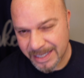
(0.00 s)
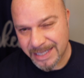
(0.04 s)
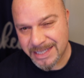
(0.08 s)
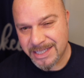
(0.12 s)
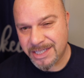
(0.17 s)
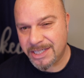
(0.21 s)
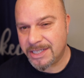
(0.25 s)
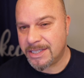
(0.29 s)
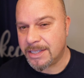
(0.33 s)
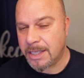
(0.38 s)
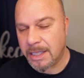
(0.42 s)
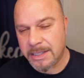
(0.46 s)
it's
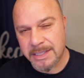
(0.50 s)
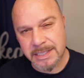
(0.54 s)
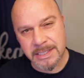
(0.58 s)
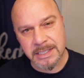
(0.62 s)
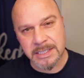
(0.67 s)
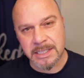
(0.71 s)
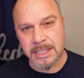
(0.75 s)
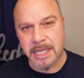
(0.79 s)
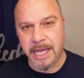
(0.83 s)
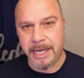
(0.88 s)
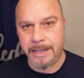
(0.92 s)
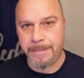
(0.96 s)
just a
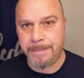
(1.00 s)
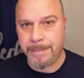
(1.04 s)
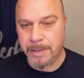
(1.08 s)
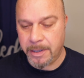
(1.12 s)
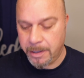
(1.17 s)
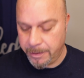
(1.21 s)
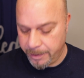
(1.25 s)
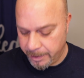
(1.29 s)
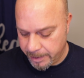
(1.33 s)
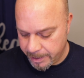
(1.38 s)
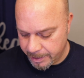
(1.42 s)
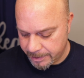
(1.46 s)
slight
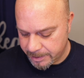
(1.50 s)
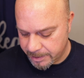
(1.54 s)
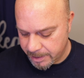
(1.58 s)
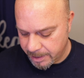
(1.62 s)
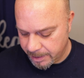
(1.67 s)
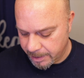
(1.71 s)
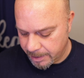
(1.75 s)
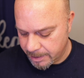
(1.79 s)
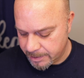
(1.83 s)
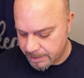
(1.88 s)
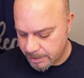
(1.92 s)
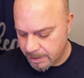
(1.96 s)
burn. The nice
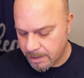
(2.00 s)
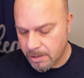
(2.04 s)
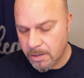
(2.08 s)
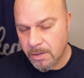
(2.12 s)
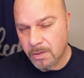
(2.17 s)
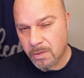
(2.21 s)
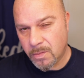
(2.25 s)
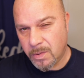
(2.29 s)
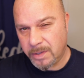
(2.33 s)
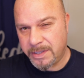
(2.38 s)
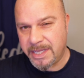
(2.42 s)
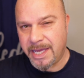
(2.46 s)
thing is
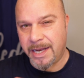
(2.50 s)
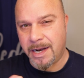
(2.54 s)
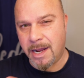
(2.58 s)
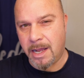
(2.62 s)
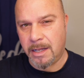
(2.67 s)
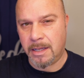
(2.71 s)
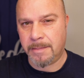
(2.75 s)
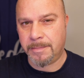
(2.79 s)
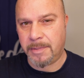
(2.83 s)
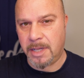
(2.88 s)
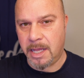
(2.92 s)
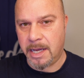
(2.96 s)
what that
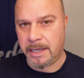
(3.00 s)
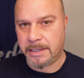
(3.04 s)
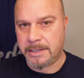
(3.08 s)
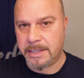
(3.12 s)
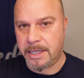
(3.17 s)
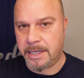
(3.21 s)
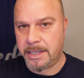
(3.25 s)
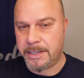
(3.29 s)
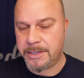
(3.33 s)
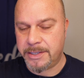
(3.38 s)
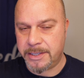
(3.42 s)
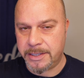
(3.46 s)
alum block
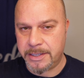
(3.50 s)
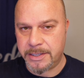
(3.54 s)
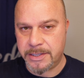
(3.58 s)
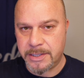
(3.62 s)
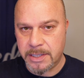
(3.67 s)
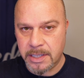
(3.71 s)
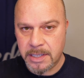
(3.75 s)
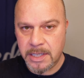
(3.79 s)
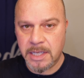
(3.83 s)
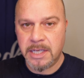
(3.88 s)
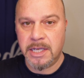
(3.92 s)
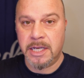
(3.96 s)
does
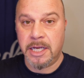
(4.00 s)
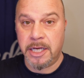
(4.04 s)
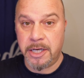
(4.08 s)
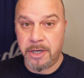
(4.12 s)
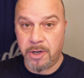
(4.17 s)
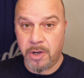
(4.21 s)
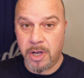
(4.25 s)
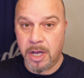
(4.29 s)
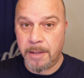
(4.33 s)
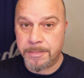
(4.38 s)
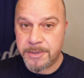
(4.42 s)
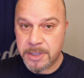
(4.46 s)
is, you
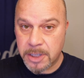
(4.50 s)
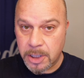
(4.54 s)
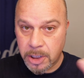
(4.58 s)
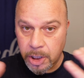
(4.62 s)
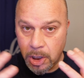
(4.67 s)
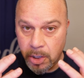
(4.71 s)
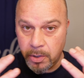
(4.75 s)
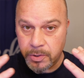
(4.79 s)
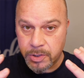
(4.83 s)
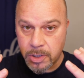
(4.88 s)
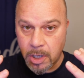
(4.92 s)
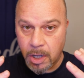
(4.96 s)
know, helps
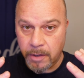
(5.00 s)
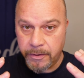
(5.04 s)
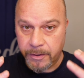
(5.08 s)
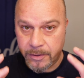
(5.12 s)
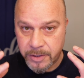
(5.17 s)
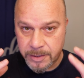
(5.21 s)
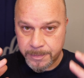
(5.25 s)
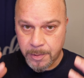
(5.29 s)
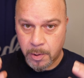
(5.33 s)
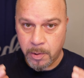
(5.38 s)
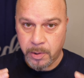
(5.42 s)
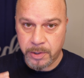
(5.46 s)
close all
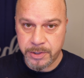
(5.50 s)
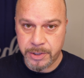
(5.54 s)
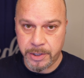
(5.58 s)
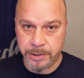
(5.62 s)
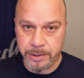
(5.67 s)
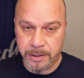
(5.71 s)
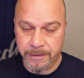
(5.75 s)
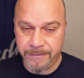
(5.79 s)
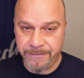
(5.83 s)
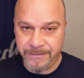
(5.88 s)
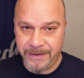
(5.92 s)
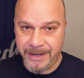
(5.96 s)
those pores on
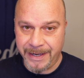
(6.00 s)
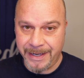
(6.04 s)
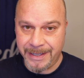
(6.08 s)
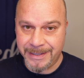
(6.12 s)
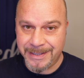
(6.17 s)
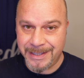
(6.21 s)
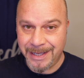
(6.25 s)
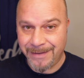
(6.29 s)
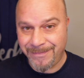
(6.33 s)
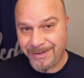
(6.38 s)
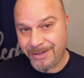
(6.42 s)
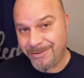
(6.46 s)
your
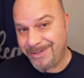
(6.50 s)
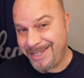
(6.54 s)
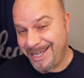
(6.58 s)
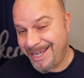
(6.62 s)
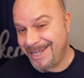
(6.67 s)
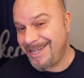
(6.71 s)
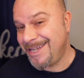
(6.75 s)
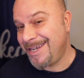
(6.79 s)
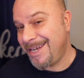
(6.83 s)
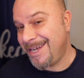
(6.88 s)
face. If you did